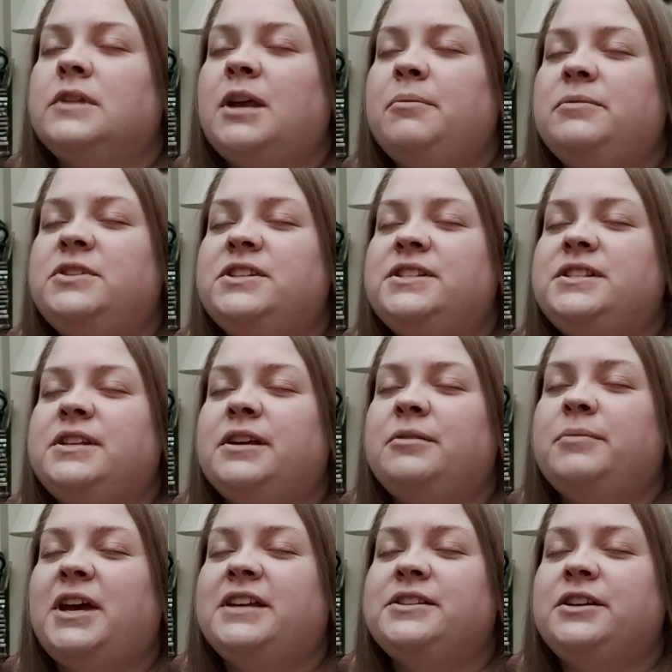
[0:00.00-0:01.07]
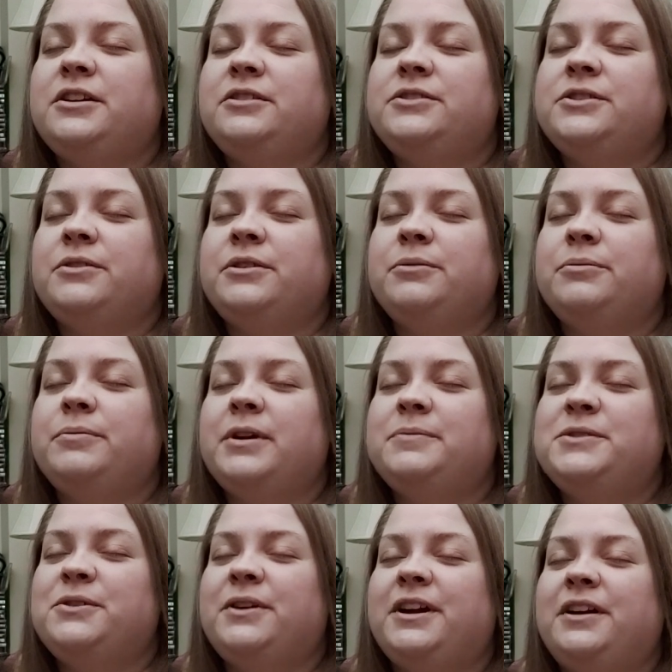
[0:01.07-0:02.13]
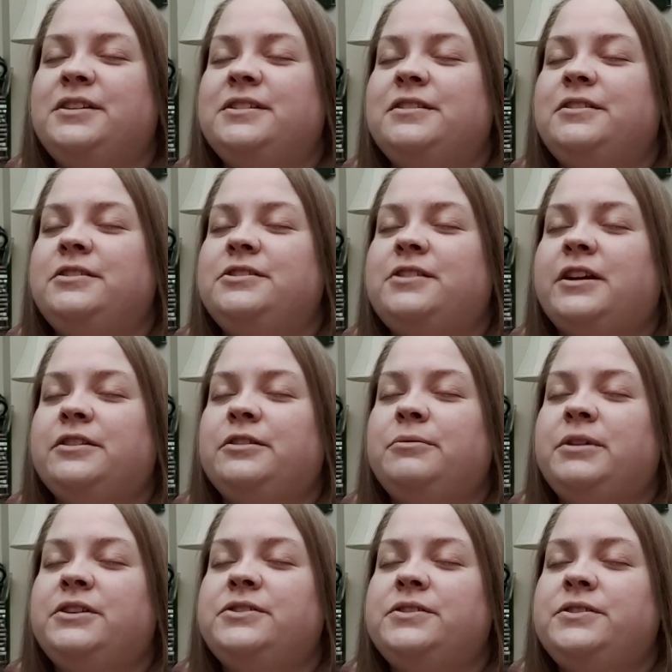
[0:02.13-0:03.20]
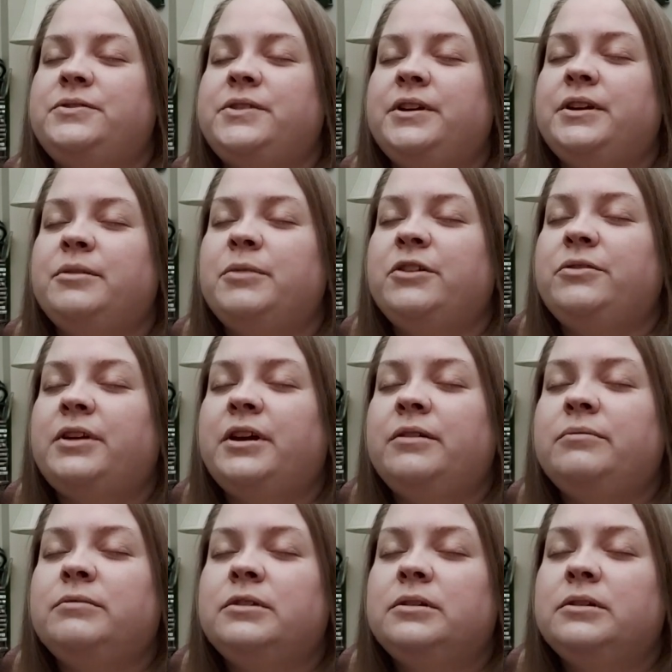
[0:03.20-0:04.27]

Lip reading: I'm just asking her, sorry. I'm sorry I got a little distracted there. What else are you saying about that?